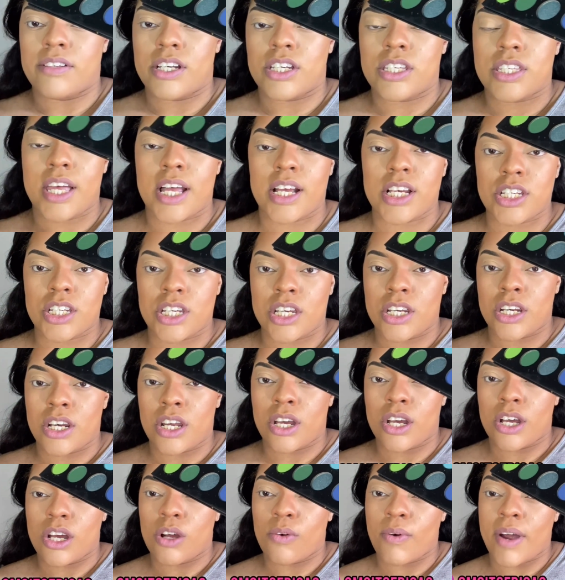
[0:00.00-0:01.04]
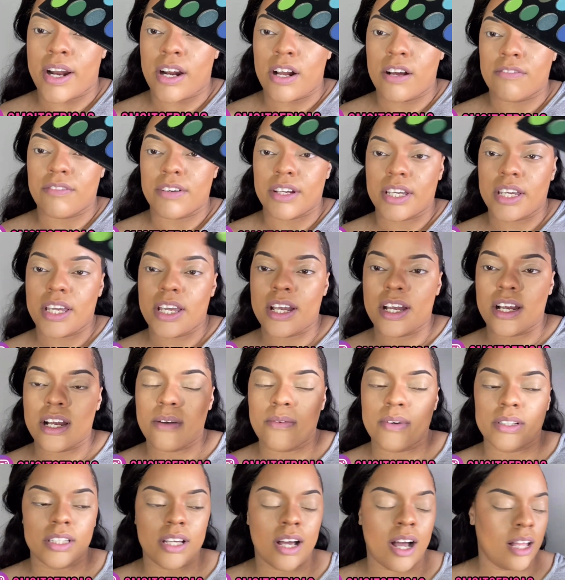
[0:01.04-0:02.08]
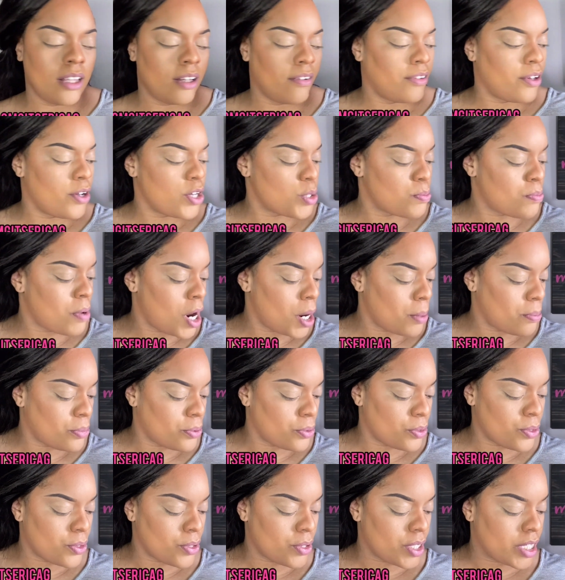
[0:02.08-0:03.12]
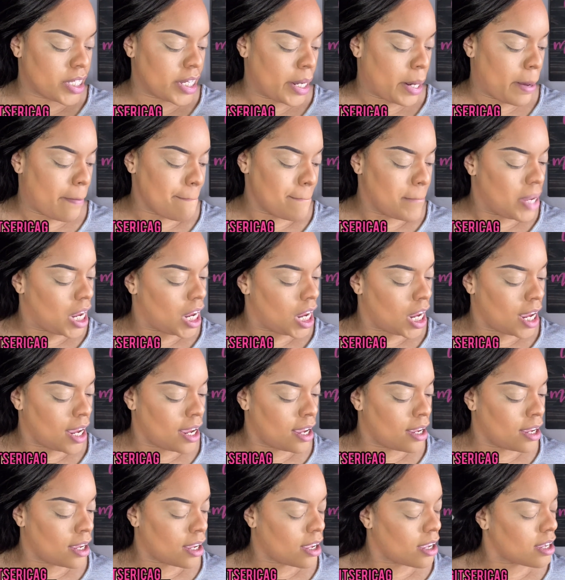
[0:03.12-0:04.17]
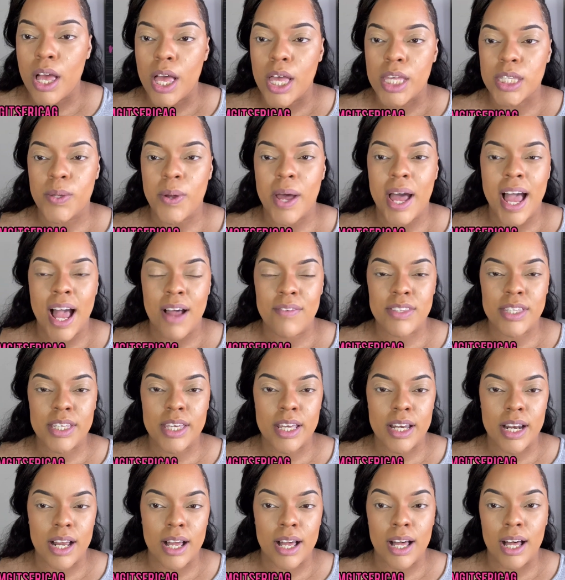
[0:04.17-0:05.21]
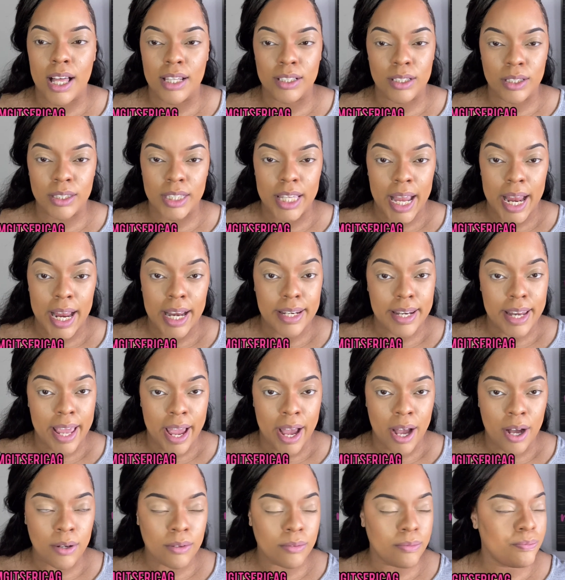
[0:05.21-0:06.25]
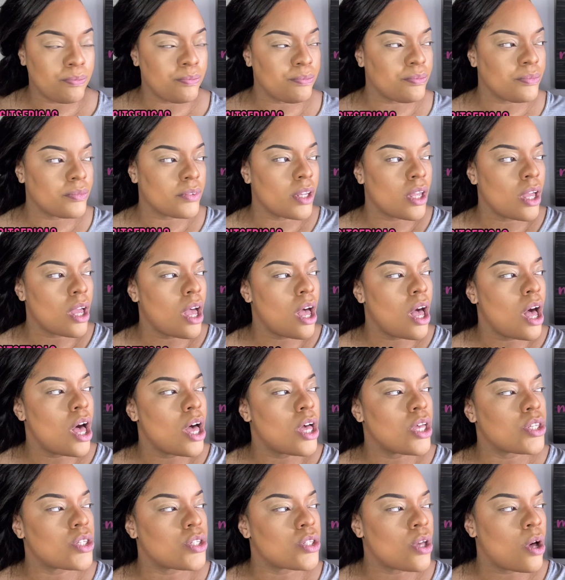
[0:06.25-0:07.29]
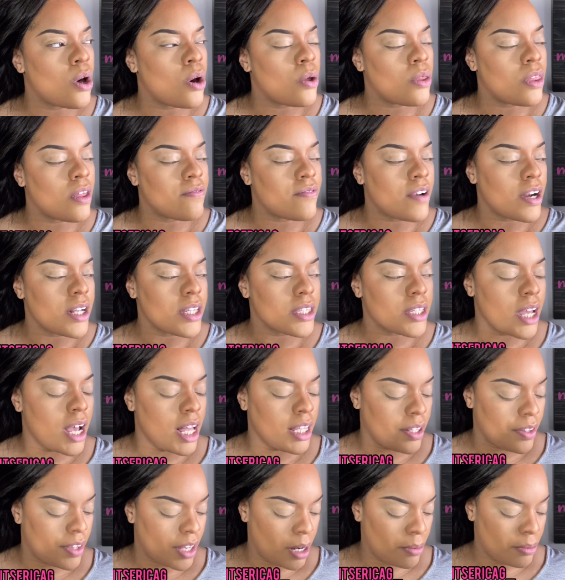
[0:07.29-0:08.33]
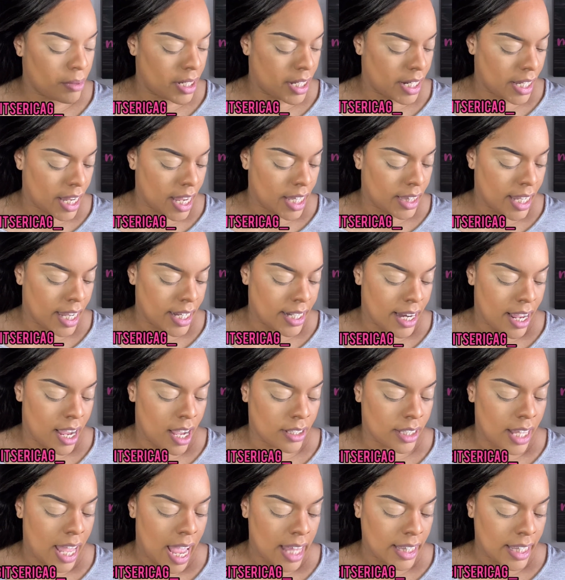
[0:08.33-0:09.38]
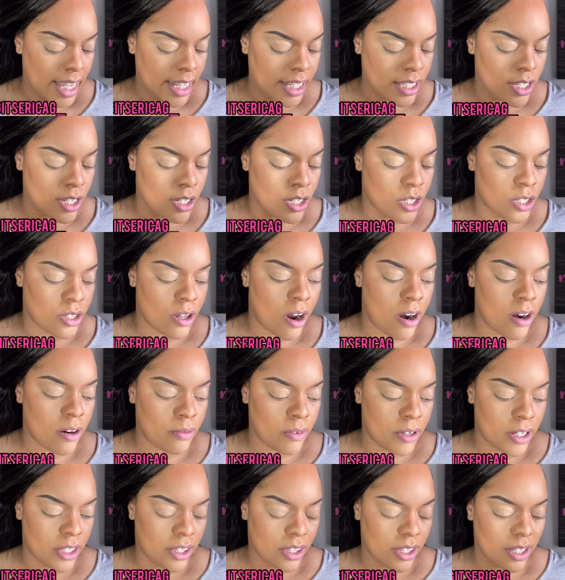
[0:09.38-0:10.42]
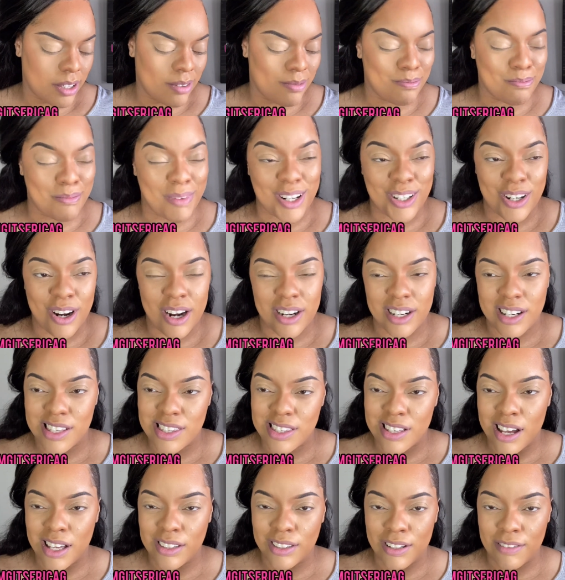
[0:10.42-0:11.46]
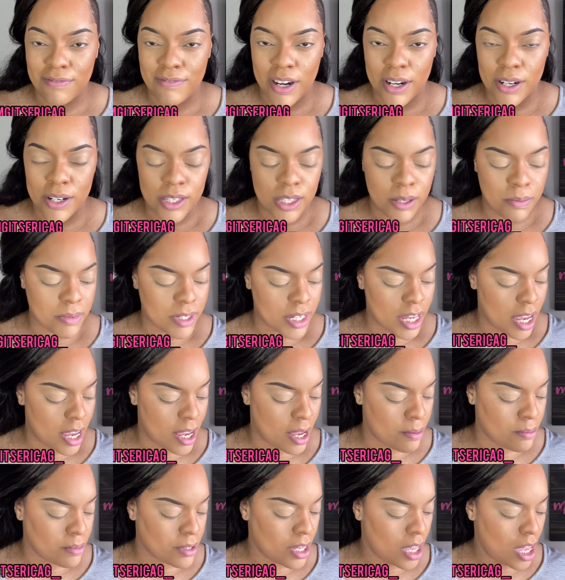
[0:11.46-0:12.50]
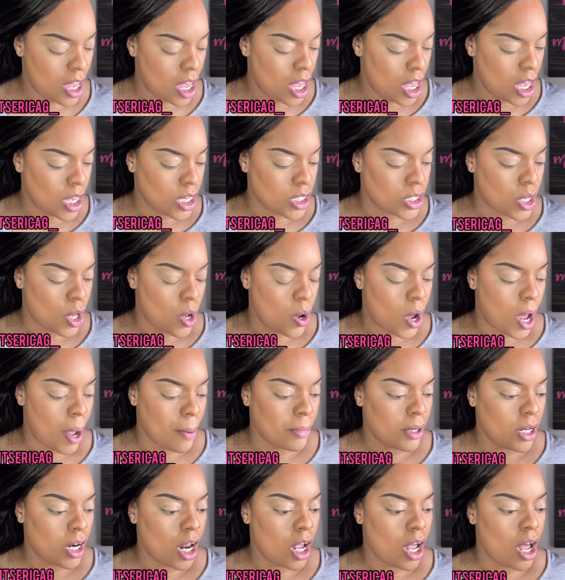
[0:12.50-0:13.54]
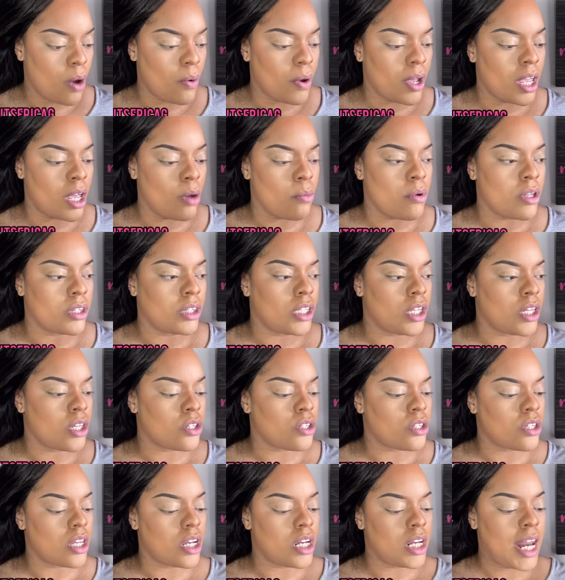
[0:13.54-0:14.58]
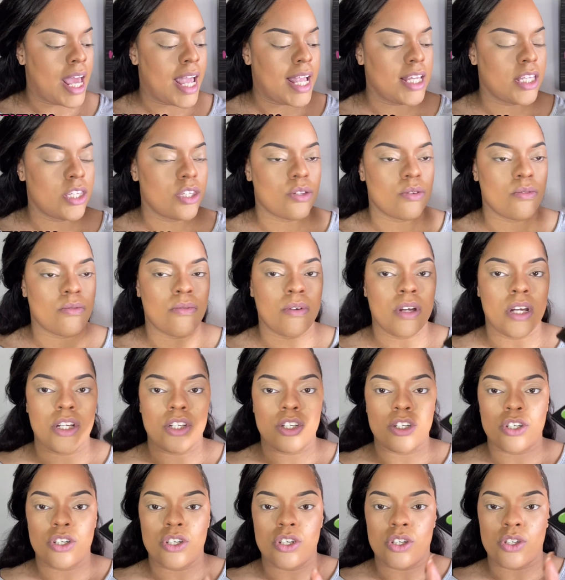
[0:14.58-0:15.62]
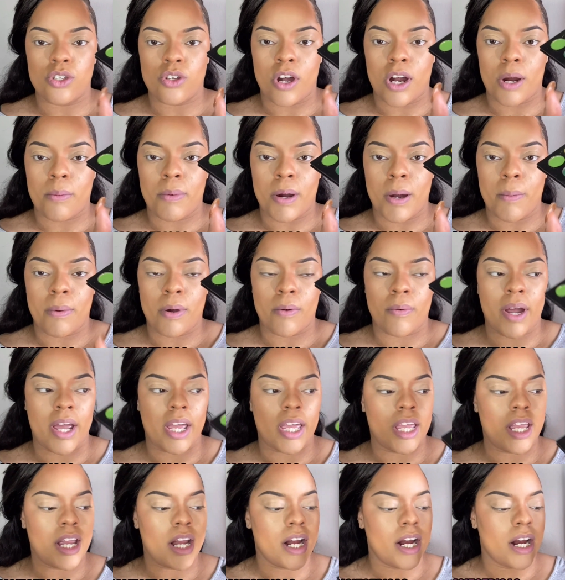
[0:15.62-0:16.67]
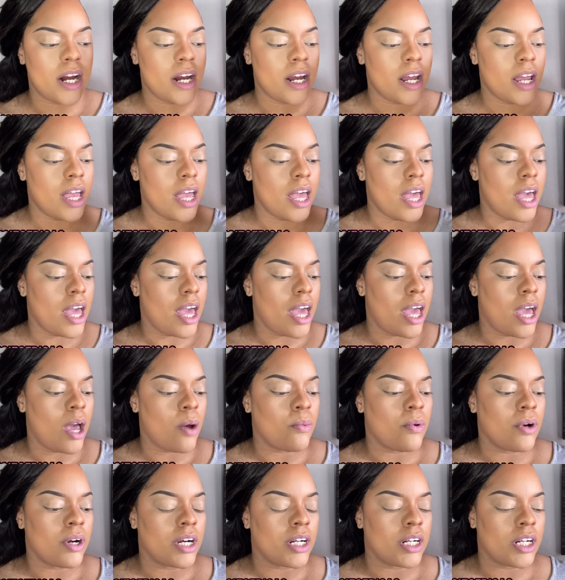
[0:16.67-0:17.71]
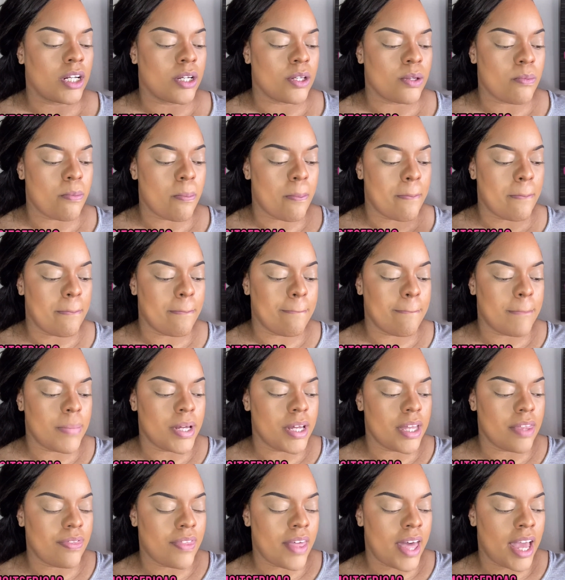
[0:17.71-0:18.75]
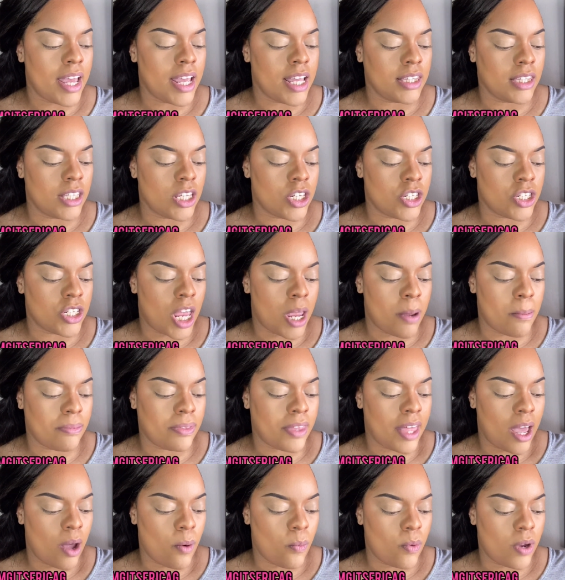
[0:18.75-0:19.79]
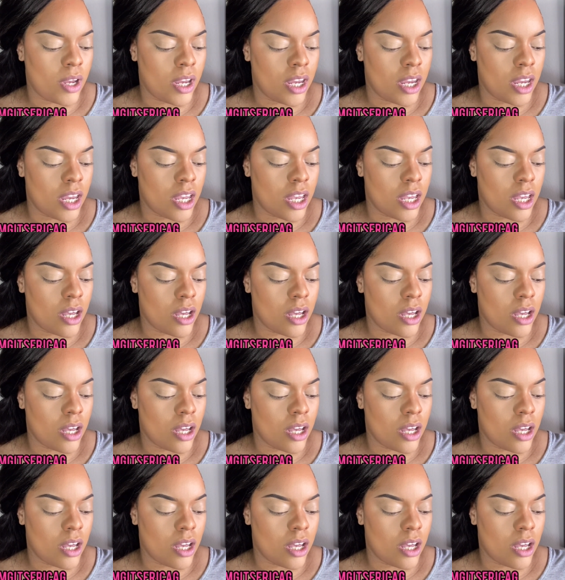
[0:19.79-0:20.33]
section right over here with all of those purples and pink. So I have to get a color laid down. So the first color that I'm gonna get laid down, I like to start with my darkest color first sometimes. So I'm gonna go in with this nice rich dark purple right here, and we're gonna put that in the shape that we